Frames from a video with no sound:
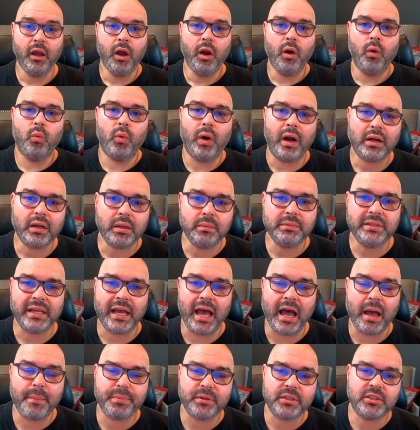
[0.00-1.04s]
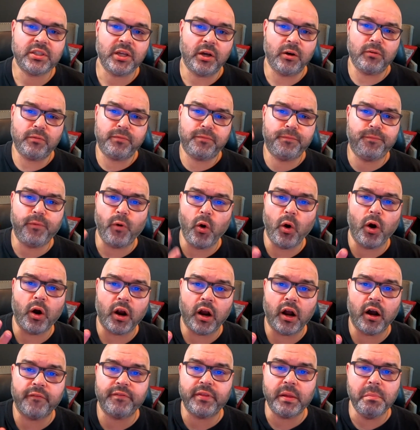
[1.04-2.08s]
Welcome to episode 4
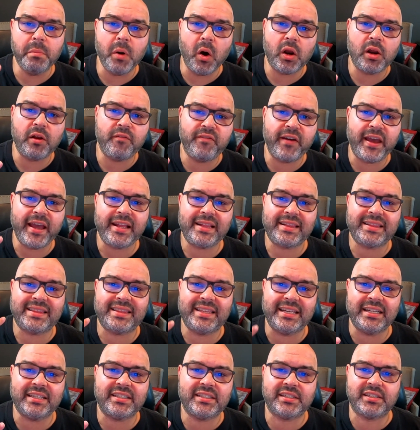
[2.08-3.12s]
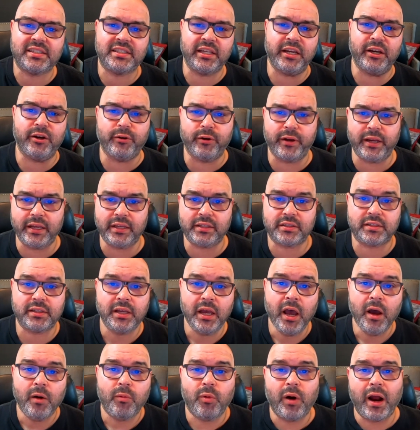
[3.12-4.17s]
of the Motivate This series,
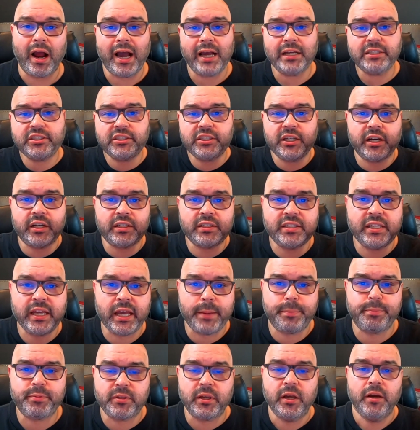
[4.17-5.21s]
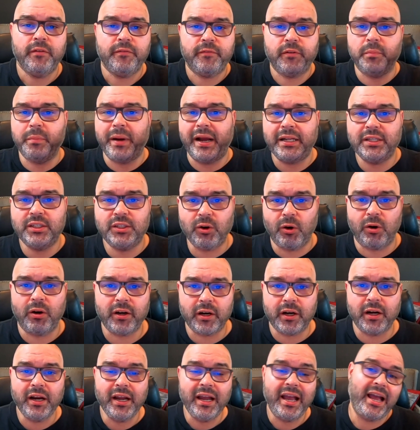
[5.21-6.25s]
where I share tips for my
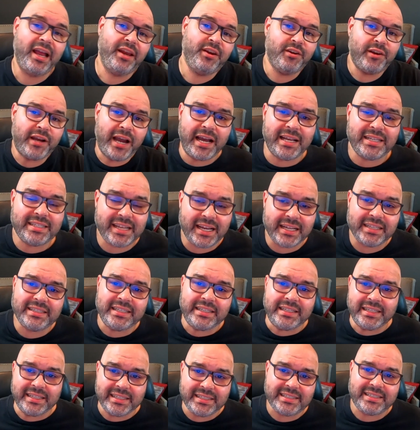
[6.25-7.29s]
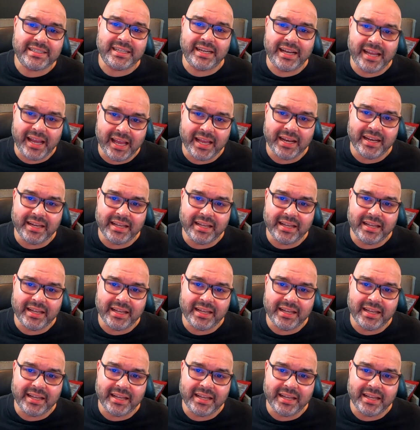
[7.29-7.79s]
daughter and you guys get to listen in.